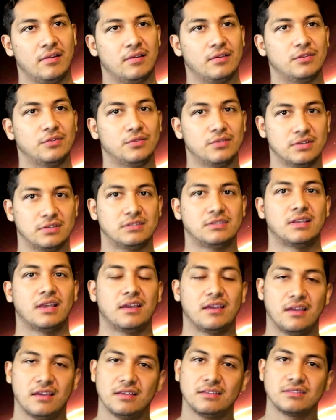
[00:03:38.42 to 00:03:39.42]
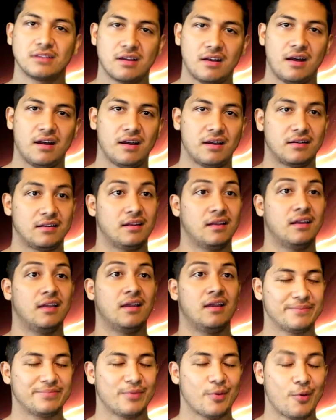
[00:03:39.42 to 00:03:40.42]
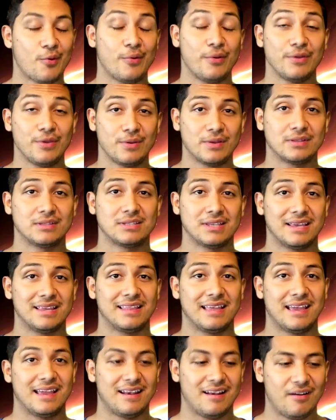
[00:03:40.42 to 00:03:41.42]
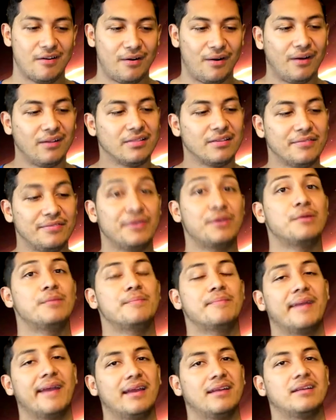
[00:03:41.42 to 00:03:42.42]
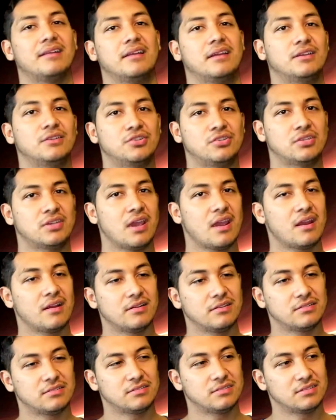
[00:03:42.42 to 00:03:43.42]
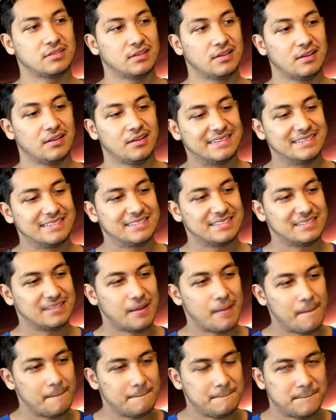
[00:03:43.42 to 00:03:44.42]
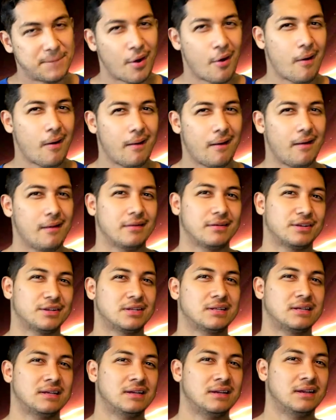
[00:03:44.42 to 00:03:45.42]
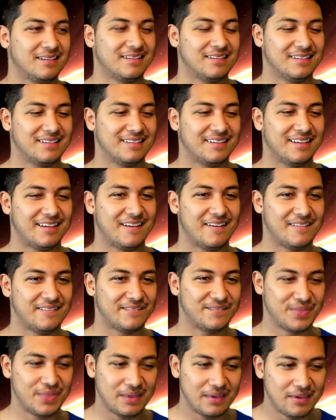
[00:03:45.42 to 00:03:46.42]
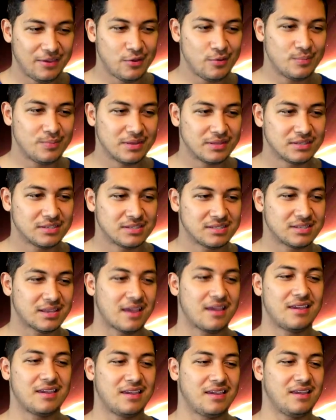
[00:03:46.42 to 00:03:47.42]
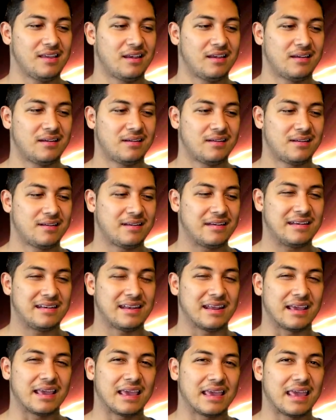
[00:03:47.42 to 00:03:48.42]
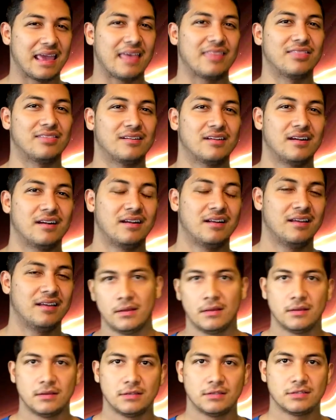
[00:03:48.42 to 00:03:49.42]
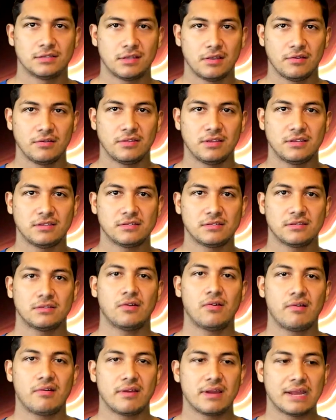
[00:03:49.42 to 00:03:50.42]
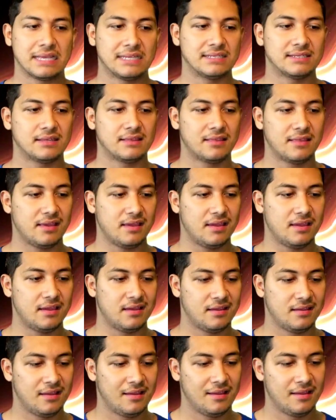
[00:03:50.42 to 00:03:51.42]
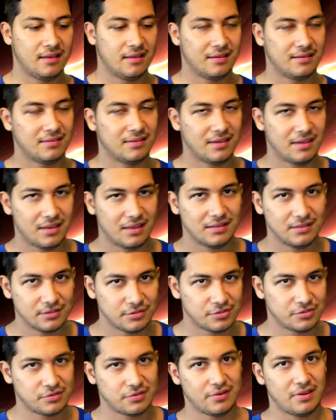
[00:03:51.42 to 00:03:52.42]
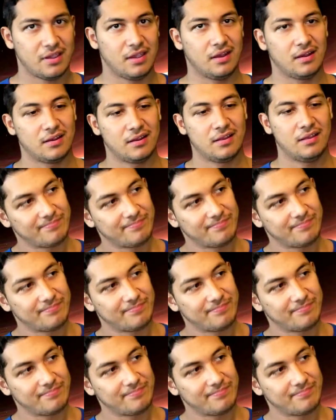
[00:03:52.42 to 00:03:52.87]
you could say, is God. Or you could say that all of humanity shares some part of the human psyche together. So these stories, they they illustrate